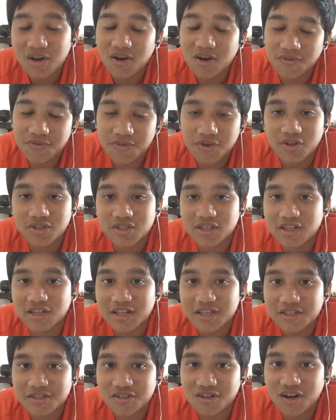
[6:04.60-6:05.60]
Of course,
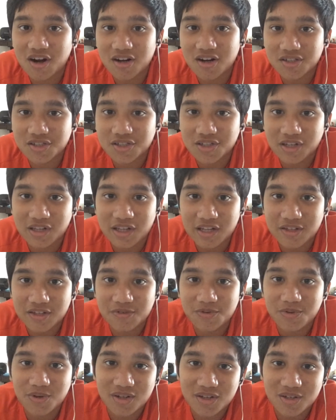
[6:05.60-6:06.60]
unless you're Arsenal and
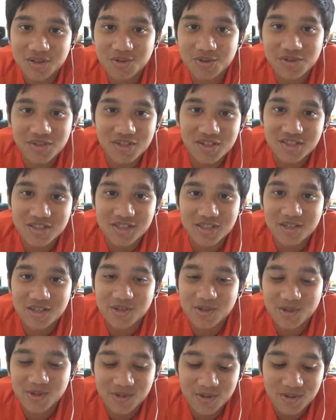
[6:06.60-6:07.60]
you've won it 2 years in a
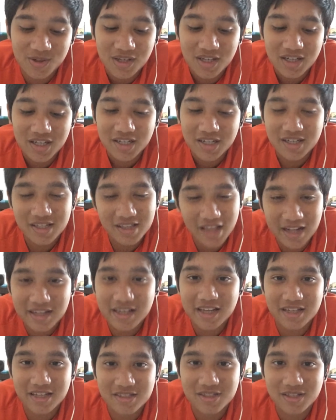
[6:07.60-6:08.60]
row. In that
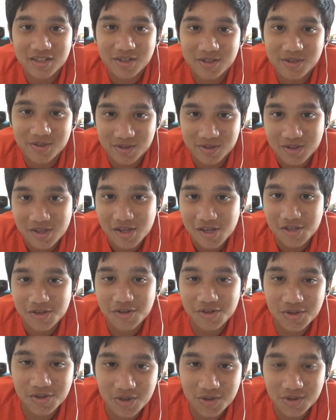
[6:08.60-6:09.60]
case, you're
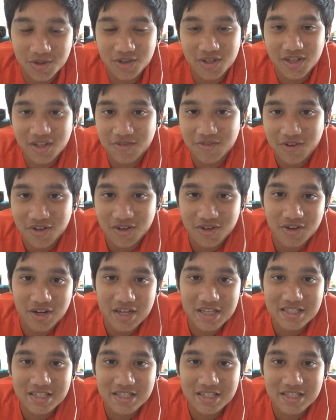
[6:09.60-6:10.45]
in for a great